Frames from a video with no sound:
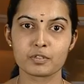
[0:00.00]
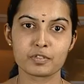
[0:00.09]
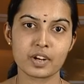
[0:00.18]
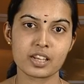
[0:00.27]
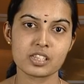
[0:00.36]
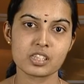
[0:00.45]

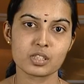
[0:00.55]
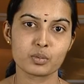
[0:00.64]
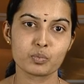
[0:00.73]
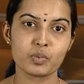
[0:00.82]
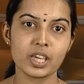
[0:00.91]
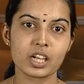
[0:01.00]
Friends,
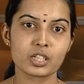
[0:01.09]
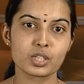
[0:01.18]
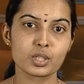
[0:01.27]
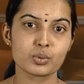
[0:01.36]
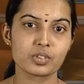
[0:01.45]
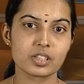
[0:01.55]
we
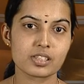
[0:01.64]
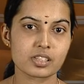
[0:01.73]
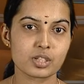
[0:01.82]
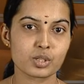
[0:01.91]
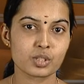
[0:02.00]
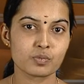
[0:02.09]
continue the
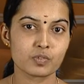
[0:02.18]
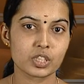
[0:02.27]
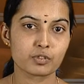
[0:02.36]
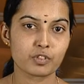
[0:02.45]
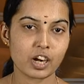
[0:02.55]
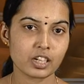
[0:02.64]
discussion
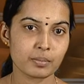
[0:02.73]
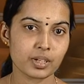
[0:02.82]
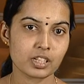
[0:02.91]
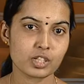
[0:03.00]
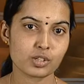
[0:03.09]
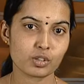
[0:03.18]
with
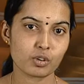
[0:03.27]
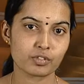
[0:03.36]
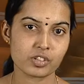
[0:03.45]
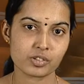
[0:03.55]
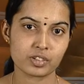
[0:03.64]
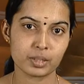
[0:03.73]
fundamentals of
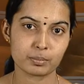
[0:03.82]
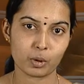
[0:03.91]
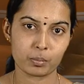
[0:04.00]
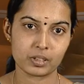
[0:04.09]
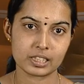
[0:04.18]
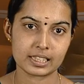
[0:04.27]
discrete
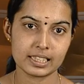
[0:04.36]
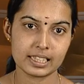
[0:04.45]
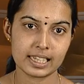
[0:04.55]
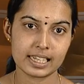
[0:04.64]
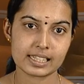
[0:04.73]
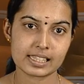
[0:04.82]
probability
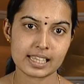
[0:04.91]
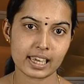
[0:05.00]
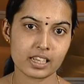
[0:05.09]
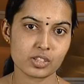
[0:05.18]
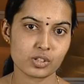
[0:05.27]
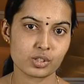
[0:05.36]
in the
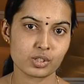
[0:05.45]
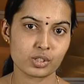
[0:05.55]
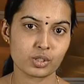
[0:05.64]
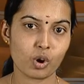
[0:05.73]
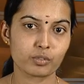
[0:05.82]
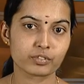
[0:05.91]
second
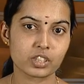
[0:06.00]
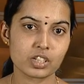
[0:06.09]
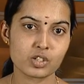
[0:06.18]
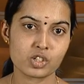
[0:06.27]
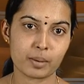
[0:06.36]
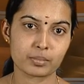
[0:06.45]
session of
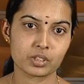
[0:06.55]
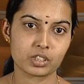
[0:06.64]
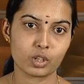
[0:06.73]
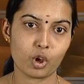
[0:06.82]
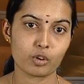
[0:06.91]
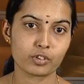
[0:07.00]
third chapter
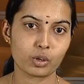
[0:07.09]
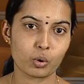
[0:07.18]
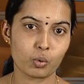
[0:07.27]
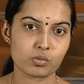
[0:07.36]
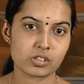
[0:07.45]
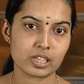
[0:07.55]
of our
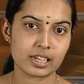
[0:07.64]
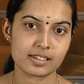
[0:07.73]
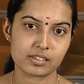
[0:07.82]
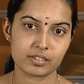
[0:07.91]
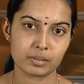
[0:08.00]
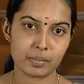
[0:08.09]
course in
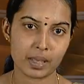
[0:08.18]
discrete